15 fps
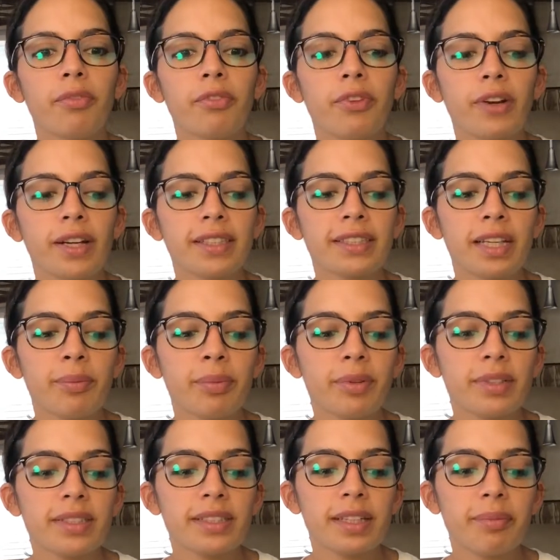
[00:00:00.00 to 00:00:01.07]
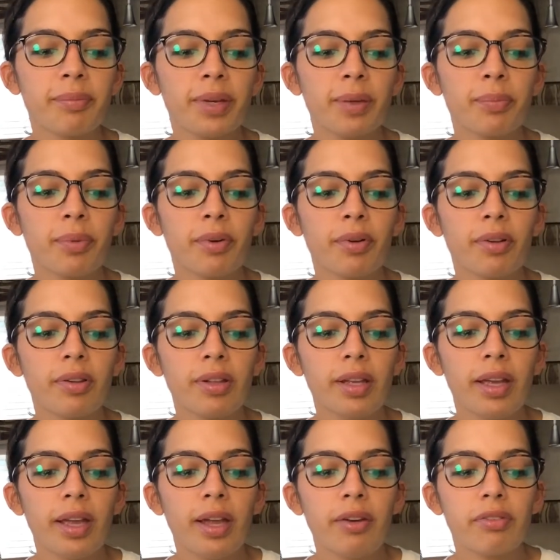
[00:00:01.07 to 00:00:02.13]
For example, some people
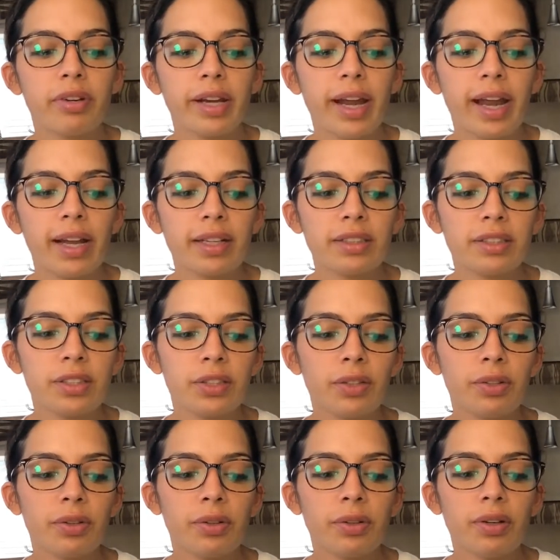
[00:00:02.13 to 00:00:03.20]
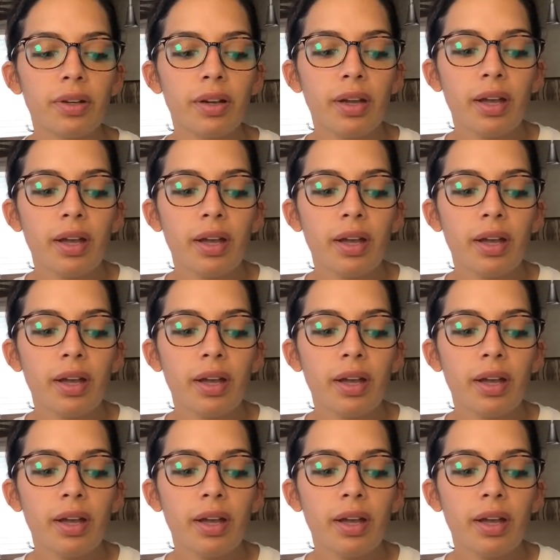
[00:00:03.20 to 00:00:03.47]
react to